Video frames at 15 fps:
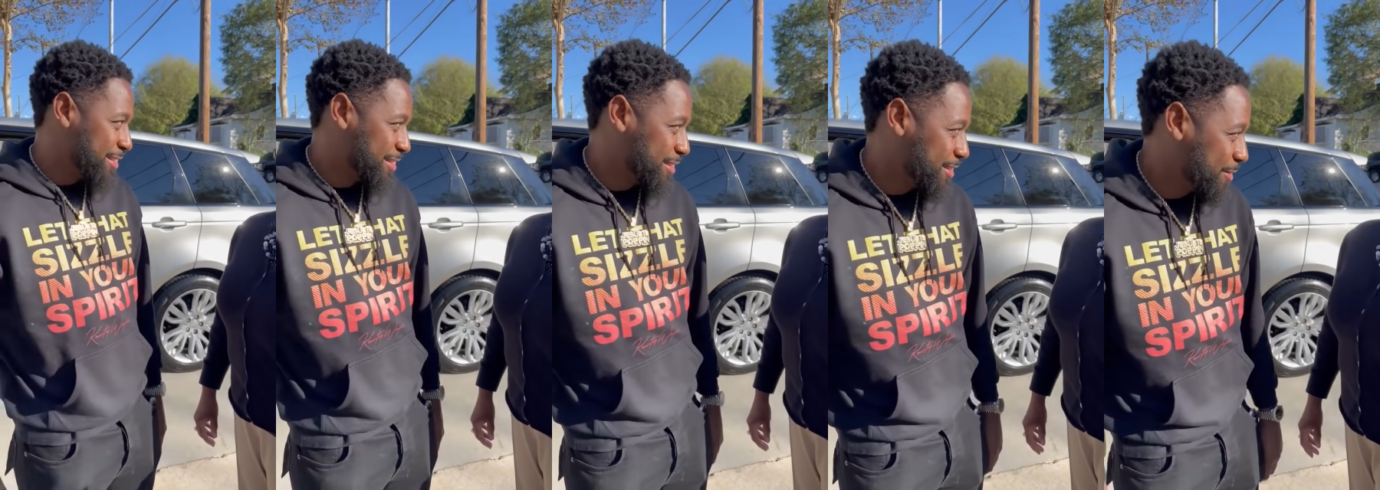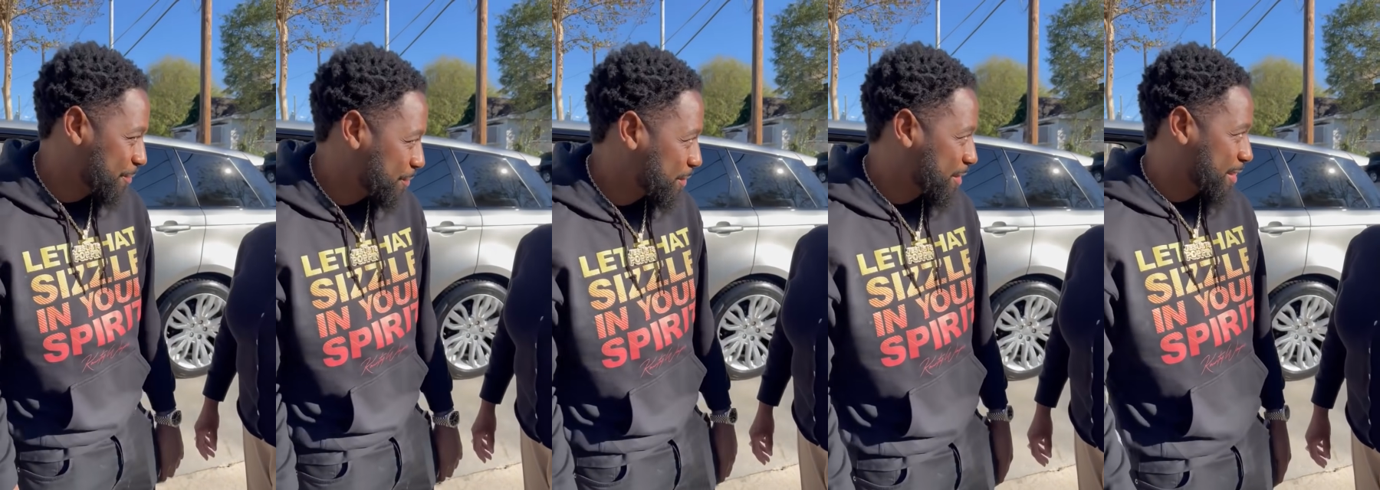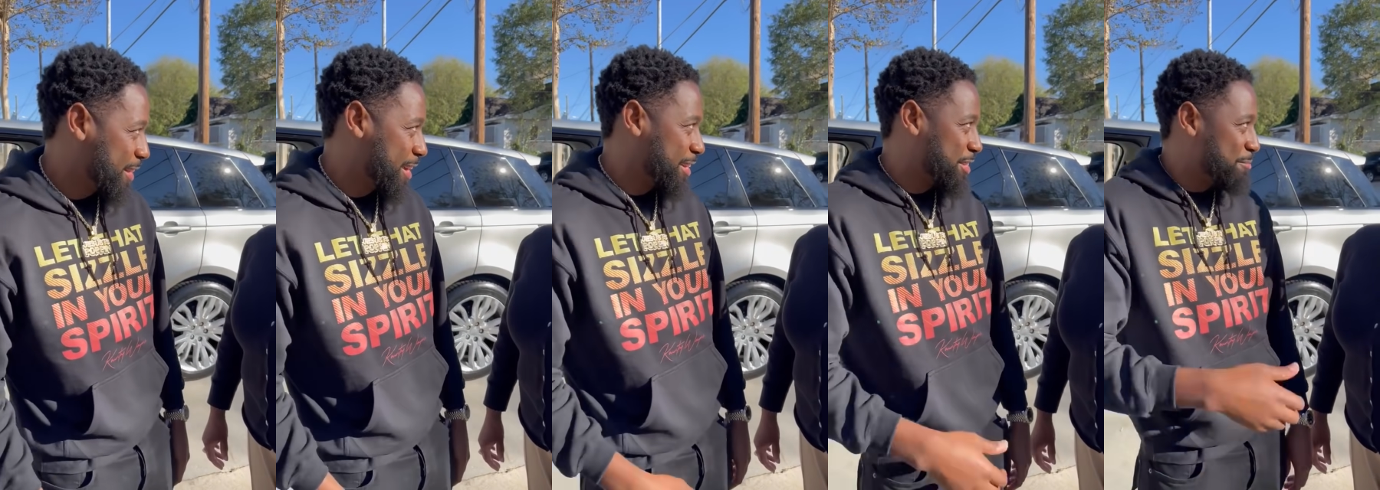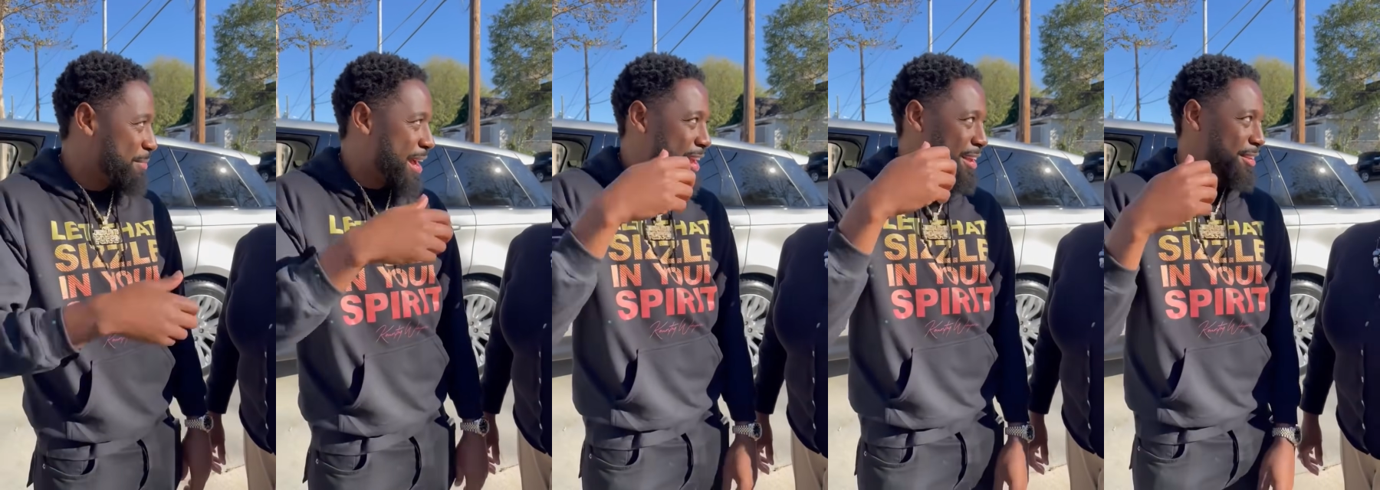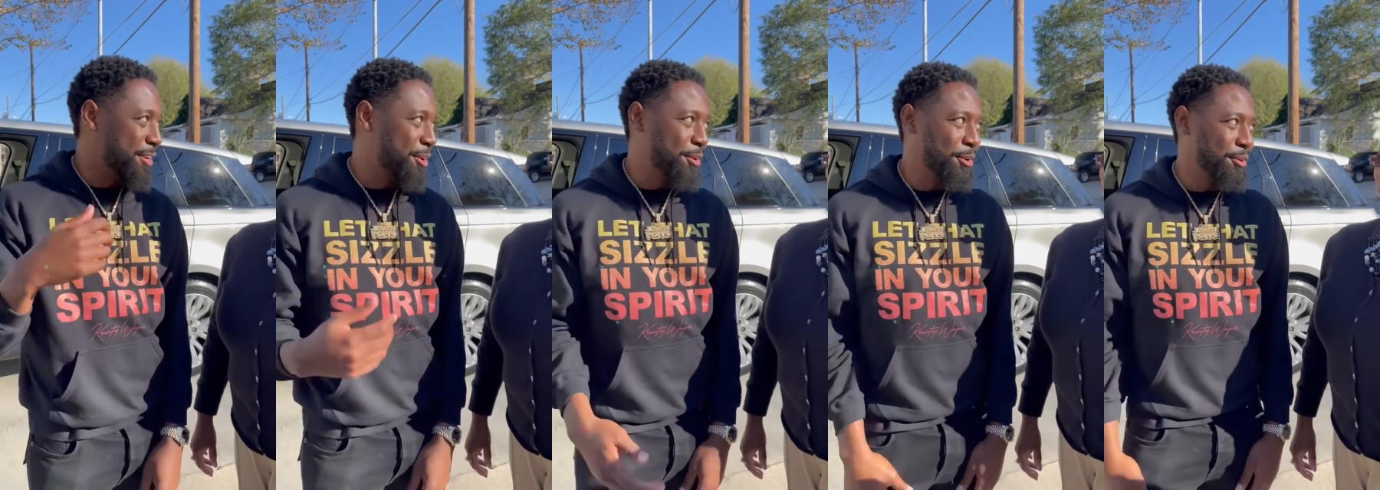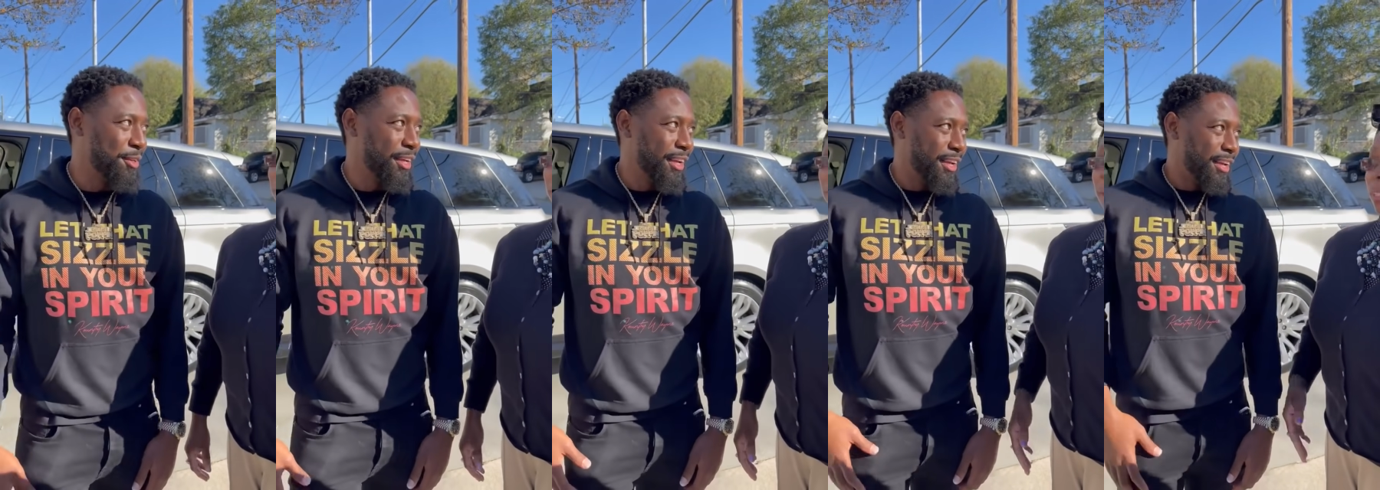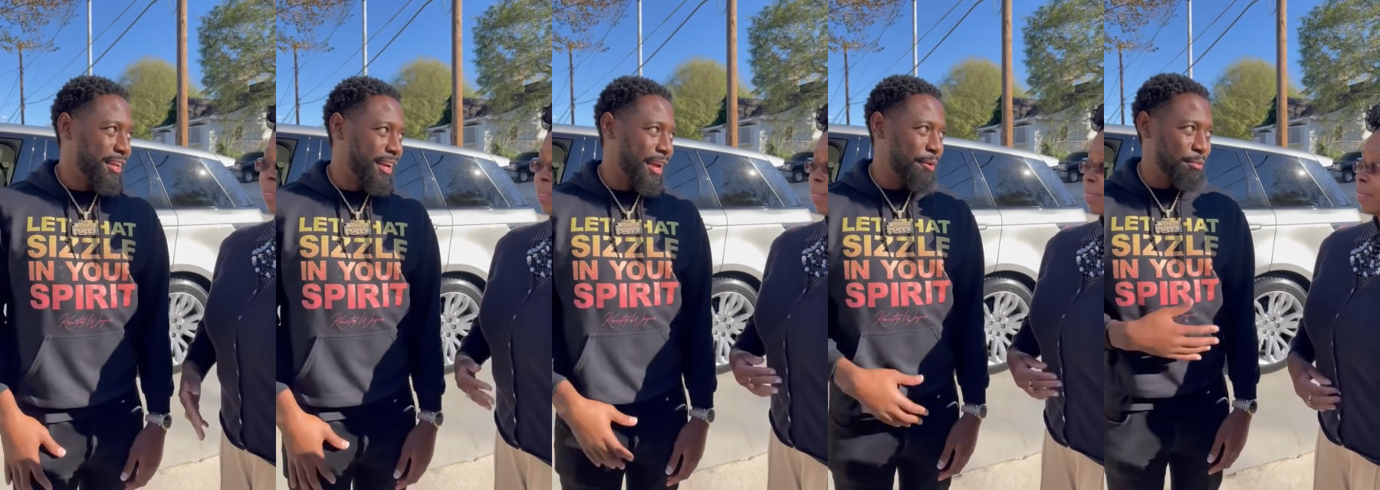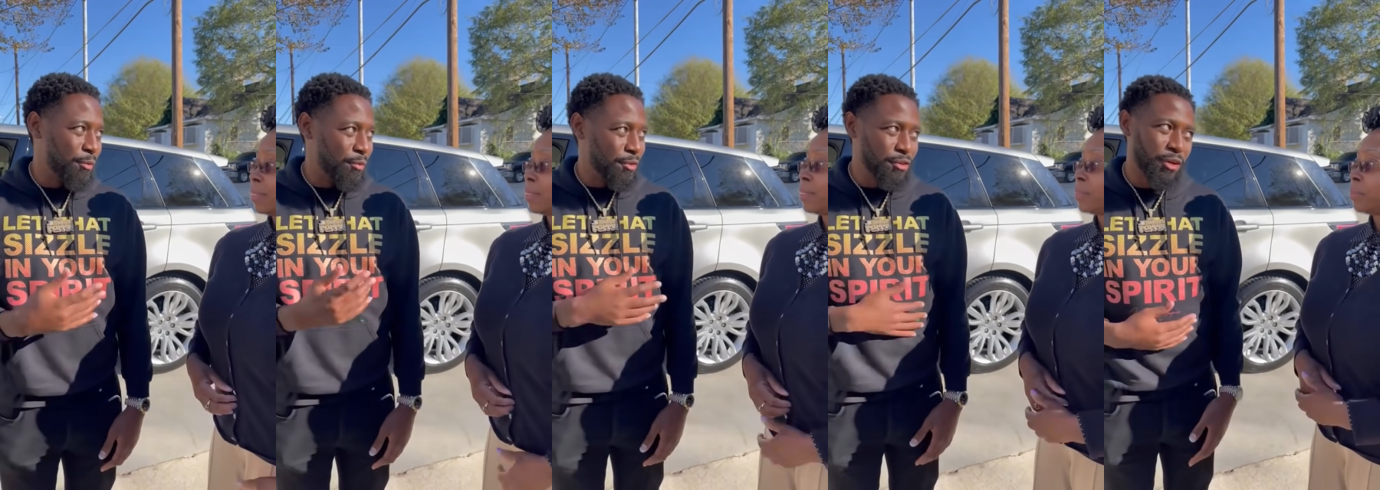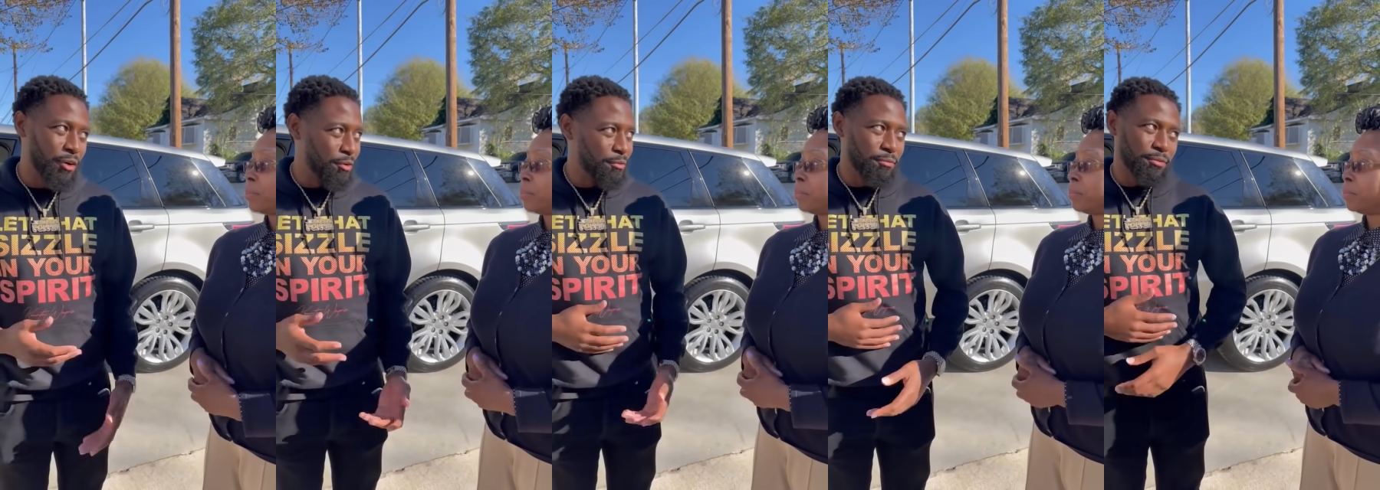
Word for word: Yeah. yeah, she might, you know, eh, you know,